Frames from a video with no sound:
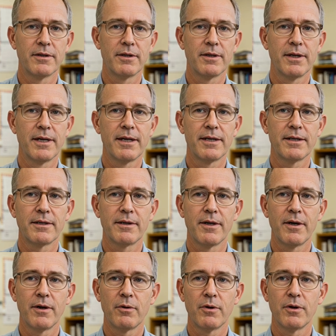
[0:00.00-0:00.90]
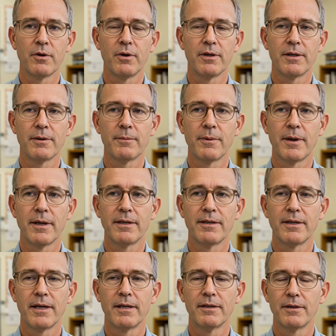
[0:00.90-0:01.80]
Today, we're going to break
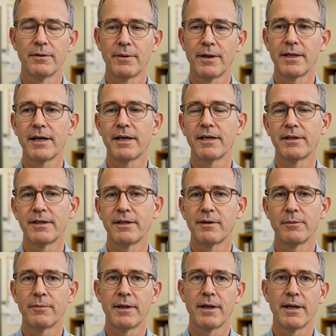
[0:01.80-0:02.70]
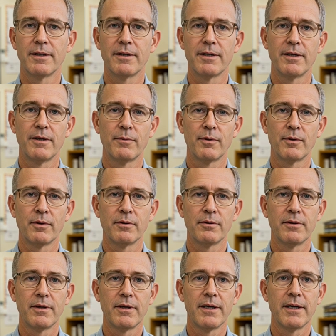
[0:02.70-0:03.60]
down the mechanics behind this
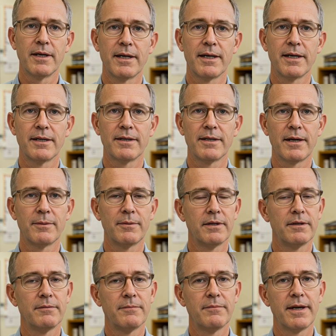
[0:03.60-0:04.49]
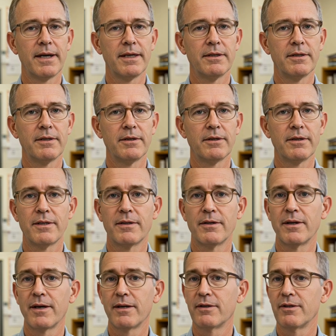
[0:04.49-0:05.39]
move, examine the factors that
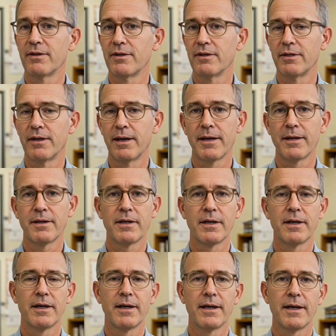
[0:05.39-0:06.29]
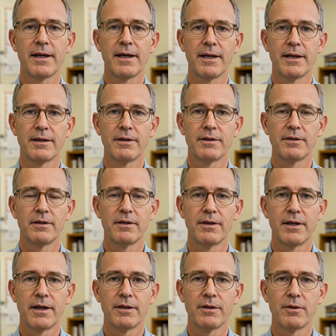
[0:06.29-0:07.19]
set the stage, and
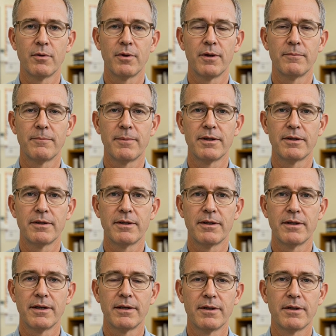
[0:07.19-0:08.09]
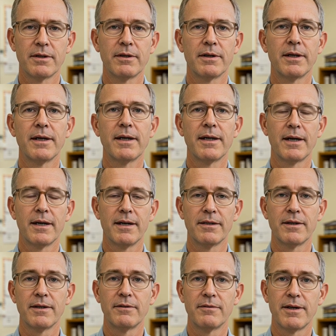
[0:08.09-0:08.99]
discuss what business leaders and
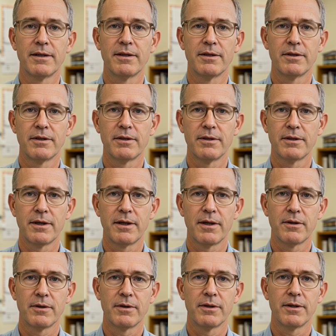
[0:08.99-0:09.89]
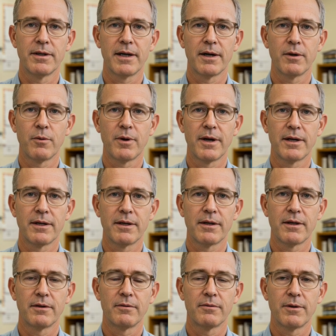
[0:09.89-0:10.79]
investors should take away
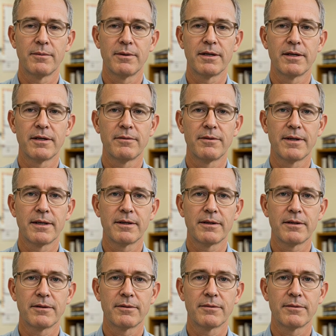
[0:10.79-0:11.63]
from this event.